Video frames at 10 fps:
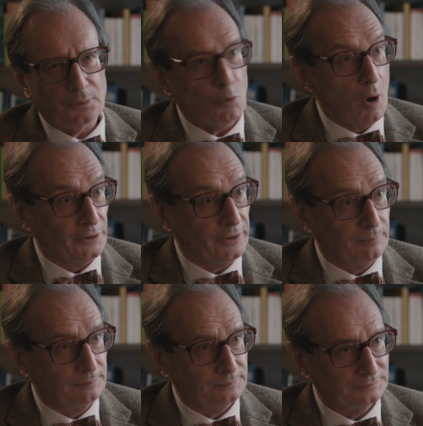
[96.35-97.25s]
won.
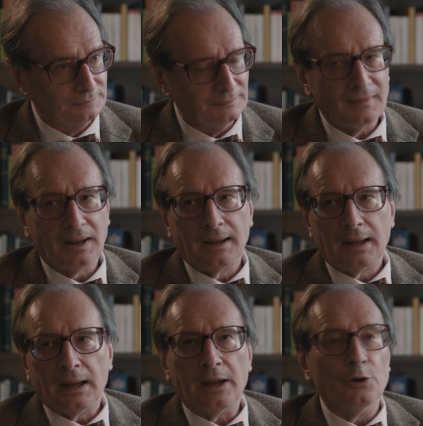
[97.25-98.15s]

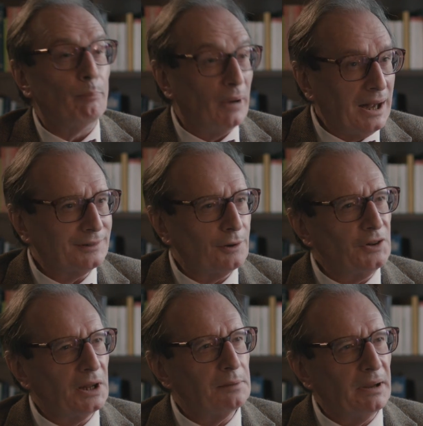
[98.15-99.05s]
And a part of
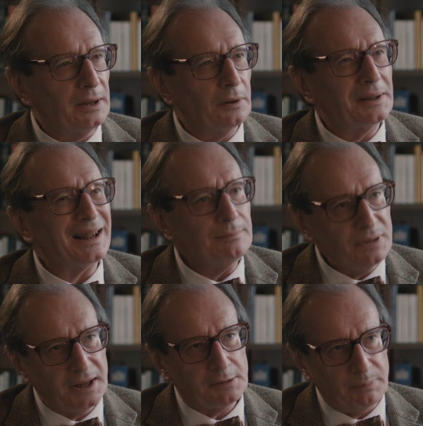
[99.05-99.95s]
the experience can
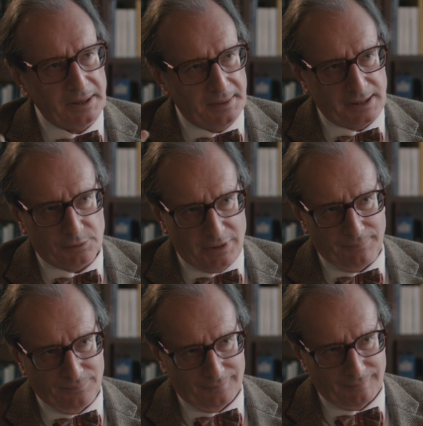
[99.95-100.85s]
be explained that way.
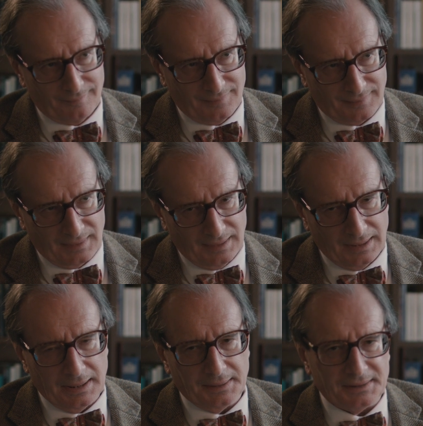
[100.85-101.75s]

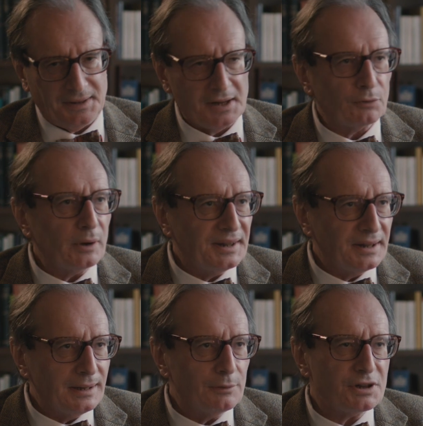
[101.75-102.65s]
That is
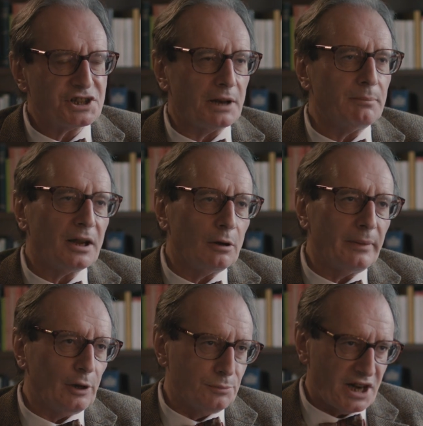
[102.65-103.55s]
everything which can become
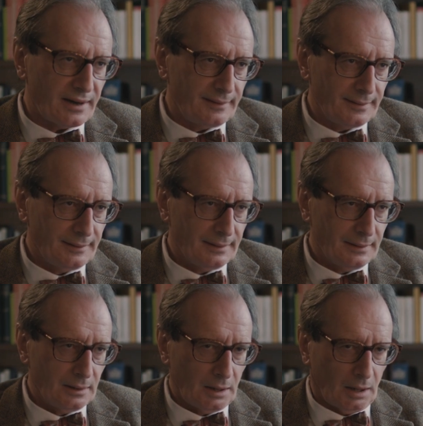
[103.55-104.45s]
an object.
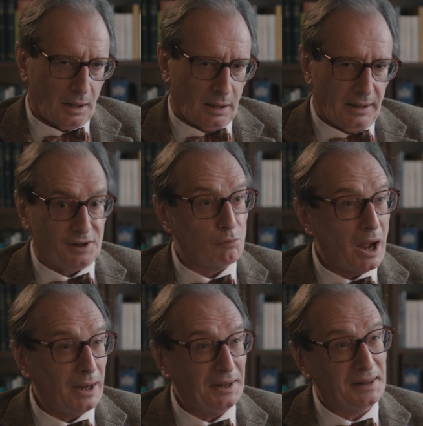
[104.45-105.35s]
It's
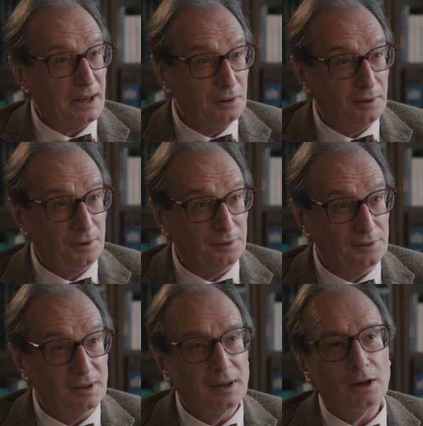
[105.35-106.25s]
why
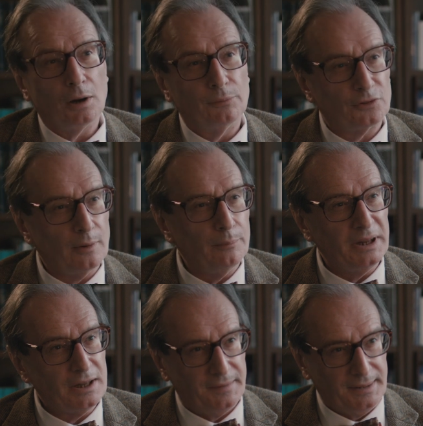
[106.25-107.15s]
sciences come from
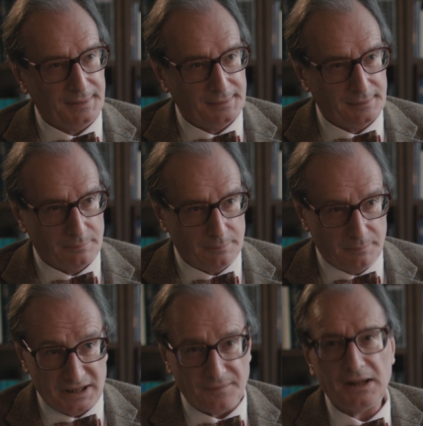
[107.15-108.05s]
metaphysics.
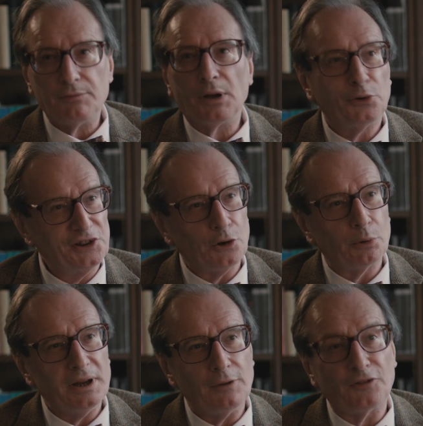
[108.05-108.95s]
Metaphysics was a
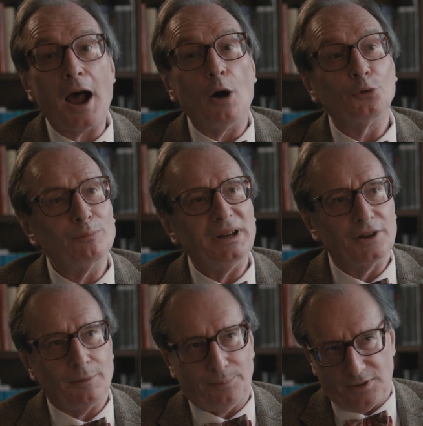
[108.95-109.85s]
theory of how to
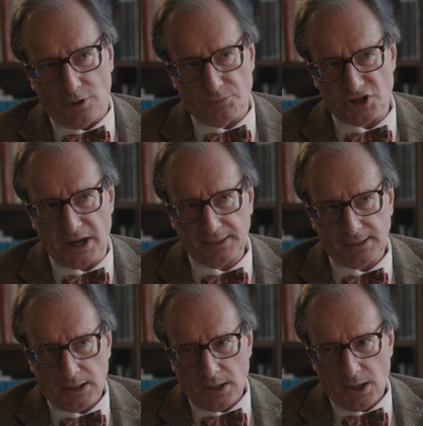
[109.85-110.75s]
build up objects,